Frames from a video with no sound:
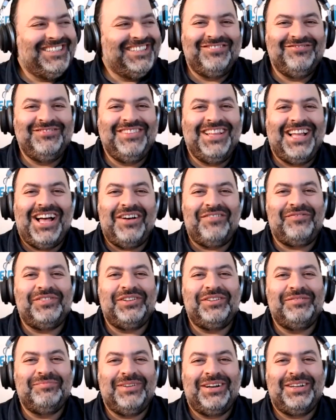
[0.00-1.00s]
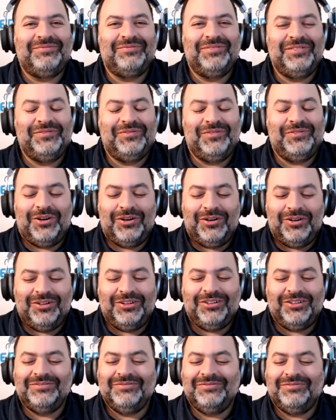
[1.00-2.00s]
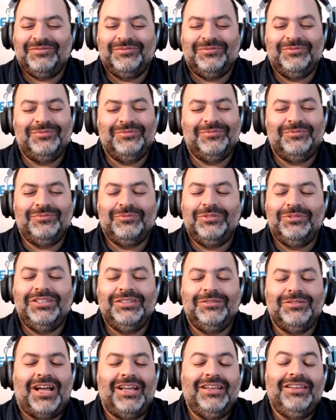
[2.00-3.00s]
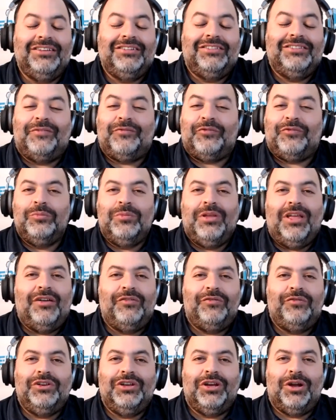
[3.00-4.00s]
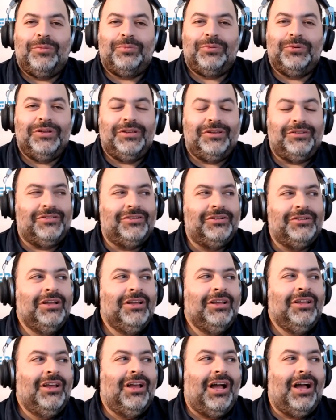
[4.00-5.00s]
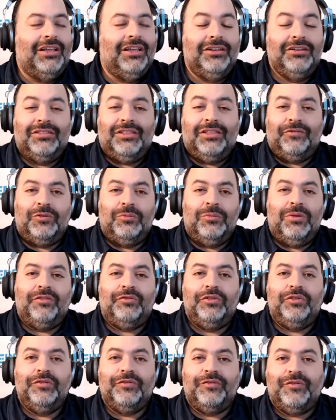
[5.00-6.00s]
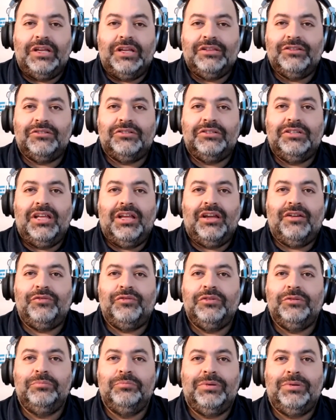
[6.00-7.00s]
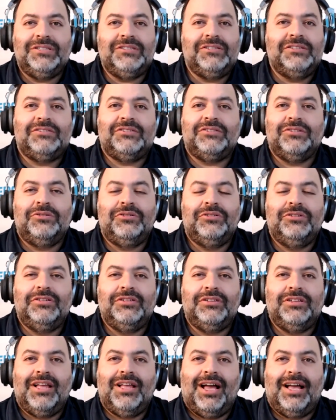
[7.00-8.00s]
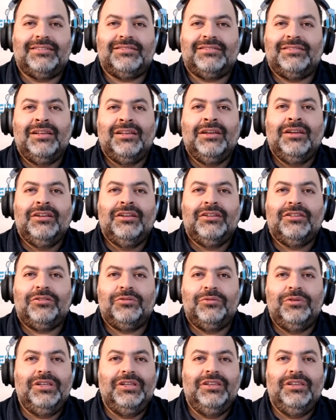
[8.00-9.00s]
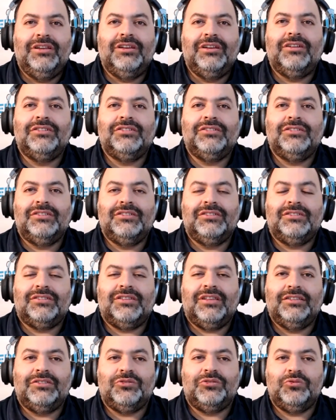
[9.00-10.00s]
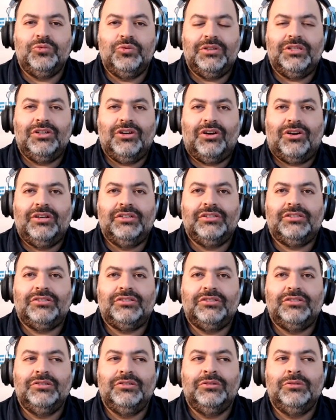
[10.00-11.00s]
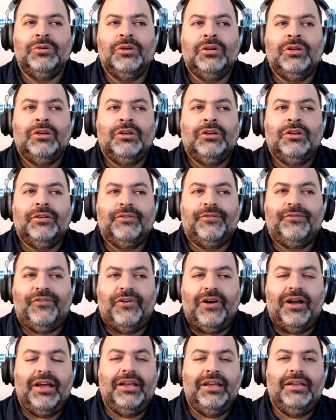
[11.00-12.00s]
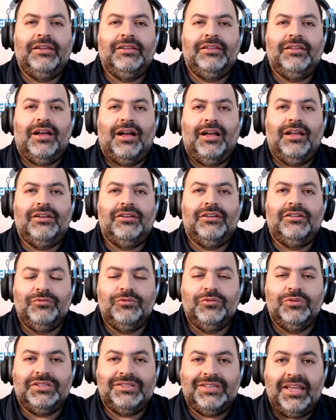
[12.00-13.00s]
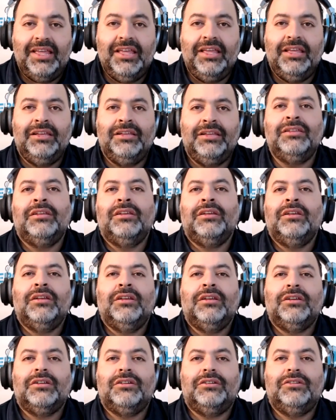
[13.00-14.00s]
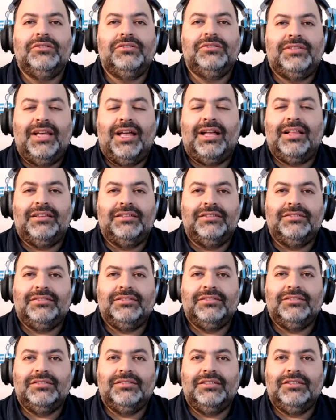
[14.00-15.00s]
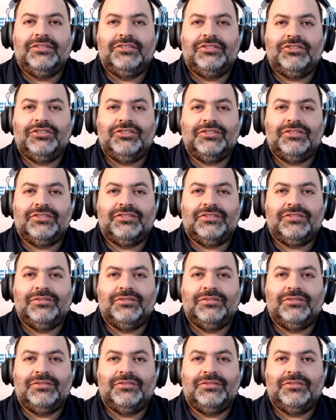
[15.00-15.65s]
I'm laughing, but we've all, we, I hear that from every operator. I hear that from every vendor and every business owner in the last three years. Is it's really hard to find, hire, and retain good talent. It's just